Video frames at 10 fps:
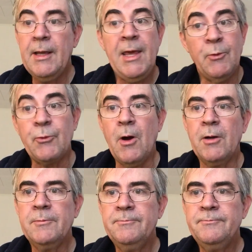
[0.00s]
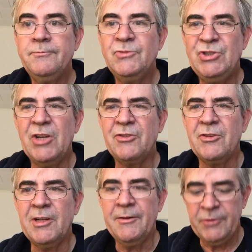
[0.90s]
He was wrong.
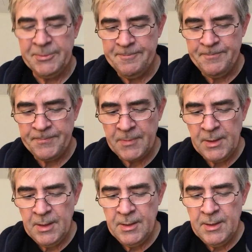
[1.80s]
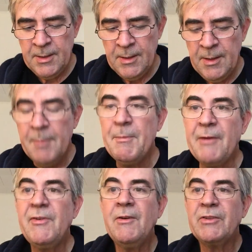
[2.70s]
Justice lives.
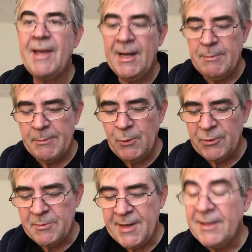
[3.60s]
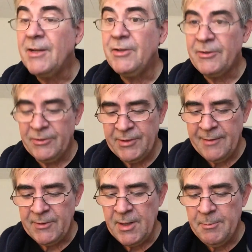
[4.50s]
My favorite scouting memory was from
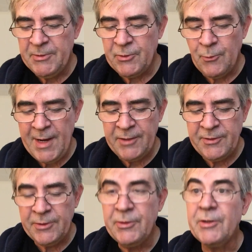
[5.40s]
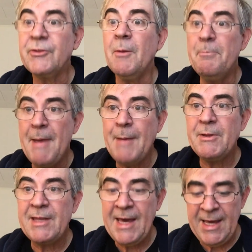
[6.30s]
1967. Mr. Ragsdale took us to
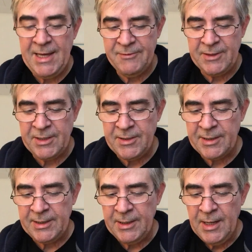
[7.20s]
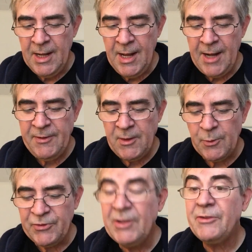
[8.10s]
Mammoth Cave in Kentucky. I think there
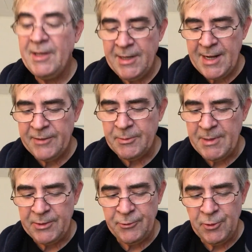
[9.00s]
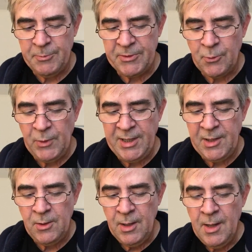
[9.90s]
were 16 guys in my troop, but the
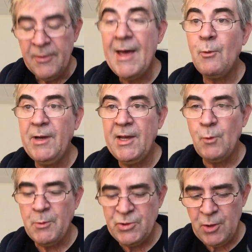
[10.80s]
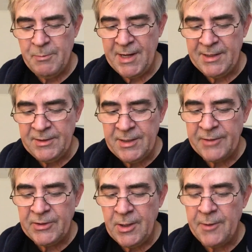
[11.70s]
weekend that weekend we were joined by a
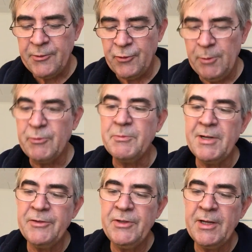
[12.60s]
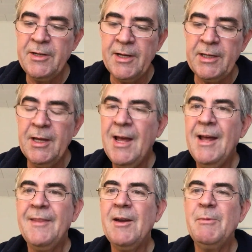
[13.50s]
dozen other troops from Tennessee and Kentucky.
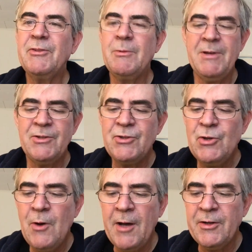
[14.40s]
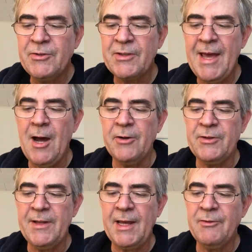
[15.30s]
There must have been 200 scouts,
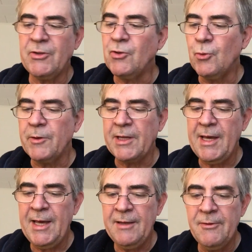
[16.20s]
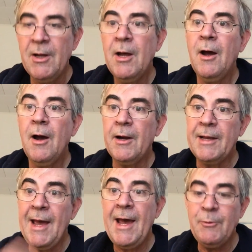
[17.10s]
and they gave us a tour of the cave. Our
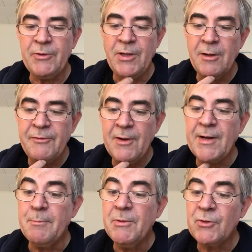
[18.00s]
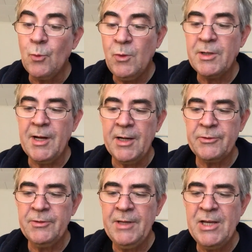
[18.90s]
guide was a young fellow named Mr.
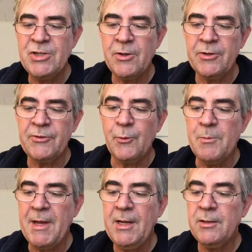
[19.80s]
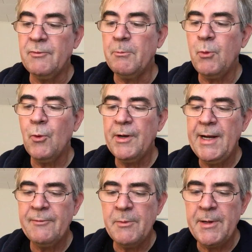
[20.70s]
Wilcox. He showed us the remains of a poor
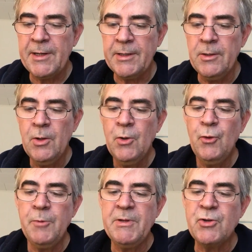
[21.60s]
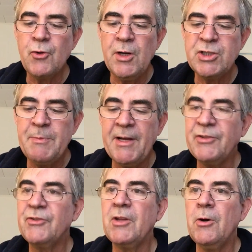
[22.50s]
Native American who had been crushed by a
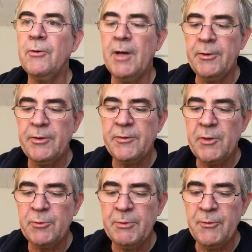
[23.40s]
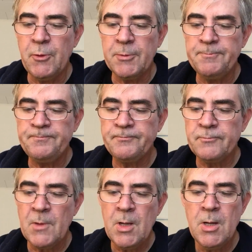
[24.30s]
stone hundreds of years before.
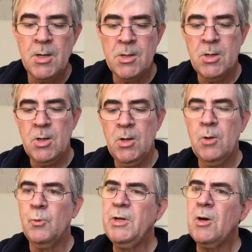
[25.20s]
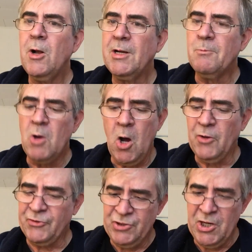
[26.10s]
We call him
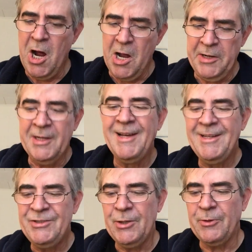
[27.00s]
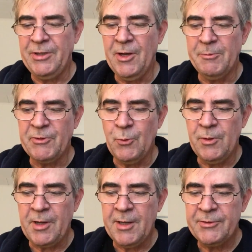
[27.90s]
Lost John, joked young Mr.
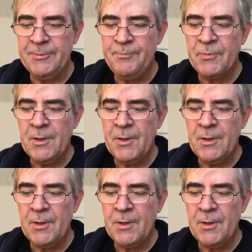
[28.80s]
Wilcox.